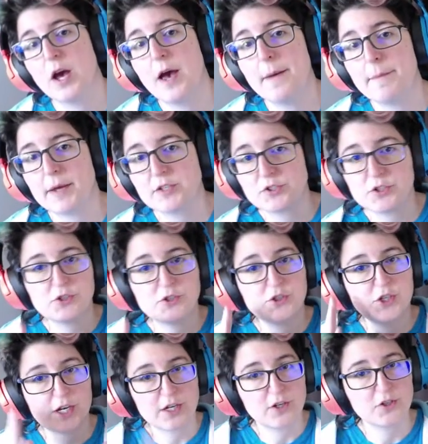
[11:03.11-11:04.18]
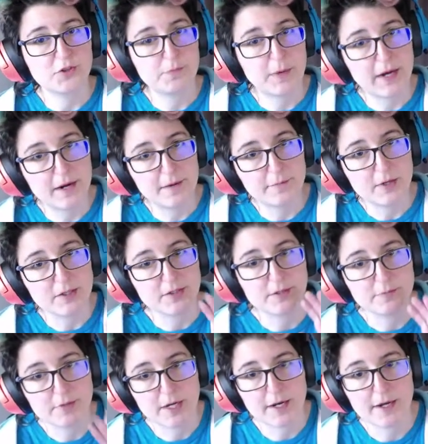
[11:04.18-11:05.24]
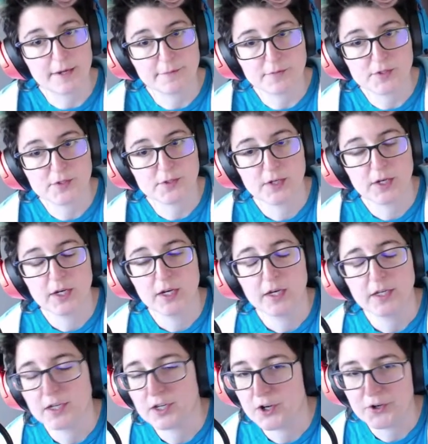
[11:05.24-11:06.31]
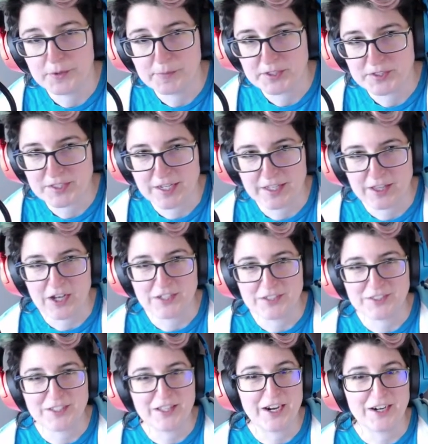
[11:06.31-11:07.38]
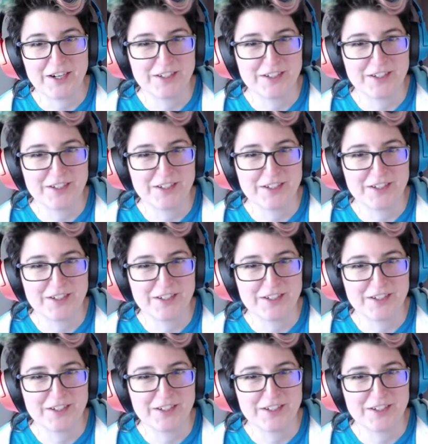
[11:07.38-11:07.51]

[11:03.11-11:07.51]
Make sure you check your spam because sometimes, emails get lost in there.